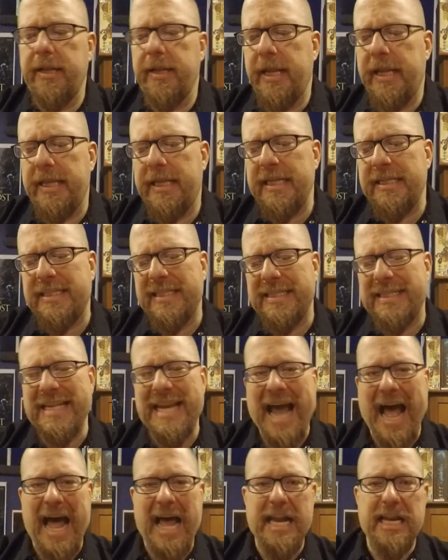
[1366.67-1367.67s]
this is
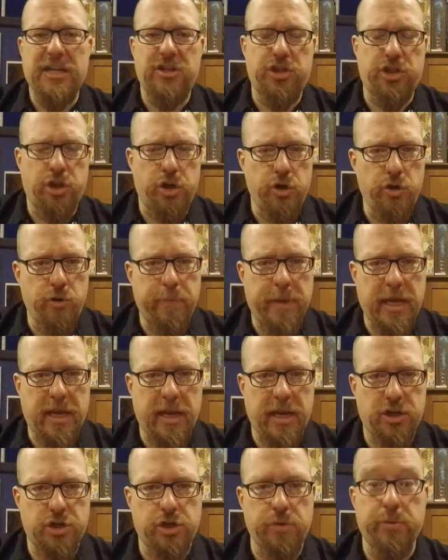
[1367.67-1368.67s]
not too big an
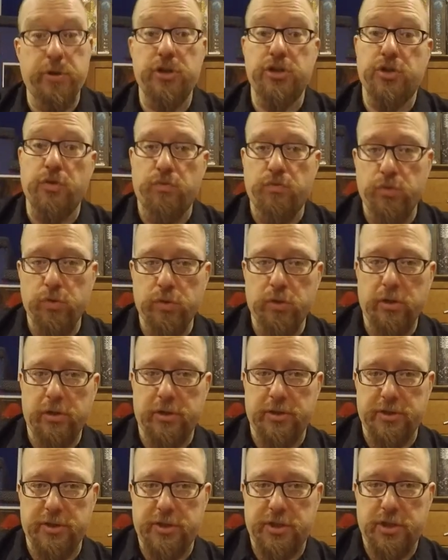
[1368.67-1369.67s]
issue because the
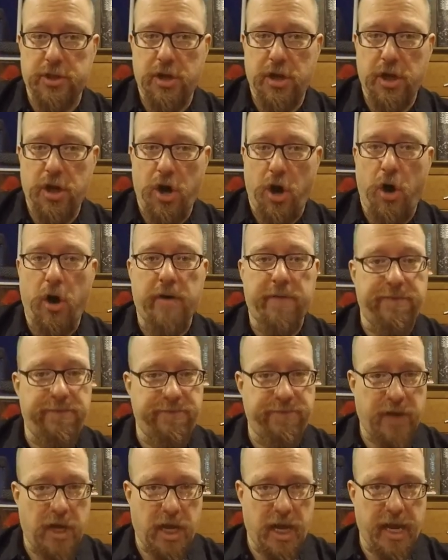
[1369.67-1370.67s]
rules are
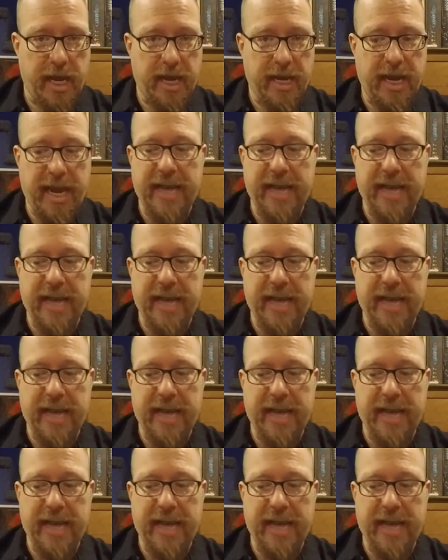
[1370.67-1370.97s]
fine.